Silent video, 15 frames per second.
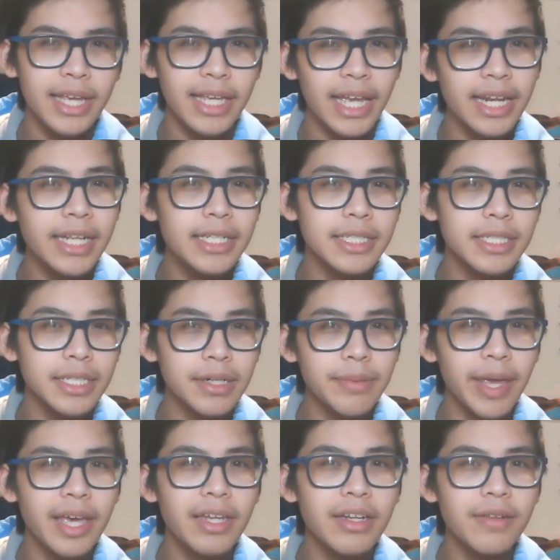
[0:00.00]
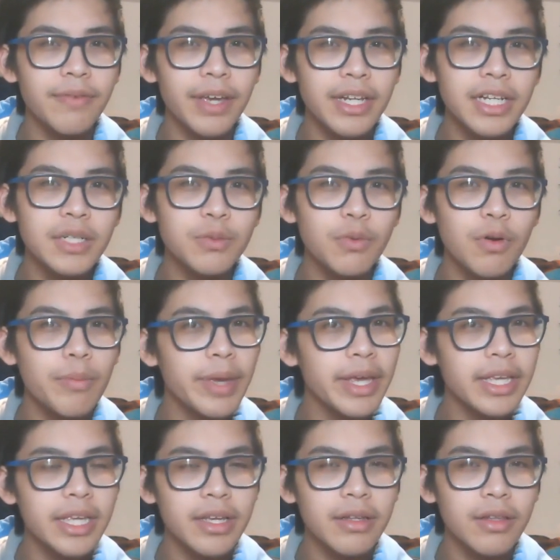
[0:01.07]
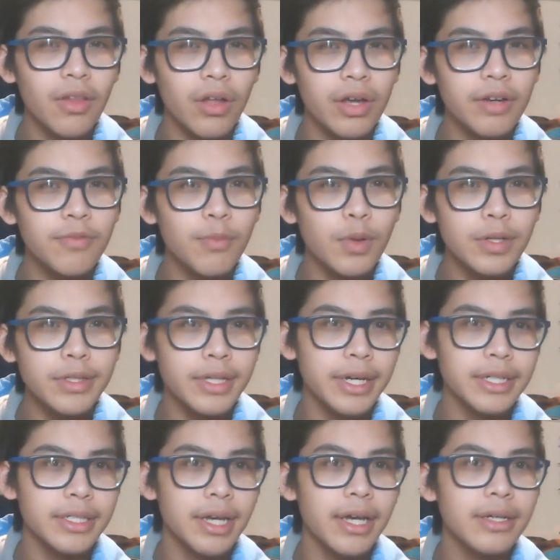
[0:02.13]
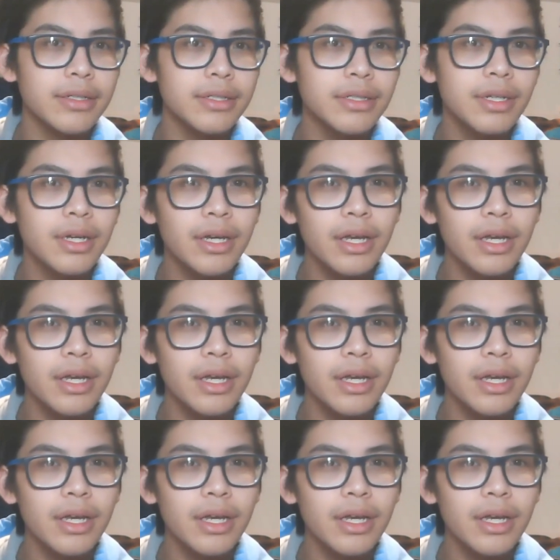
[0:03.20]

gaining some hand advantage while making a lot of multi-attacks.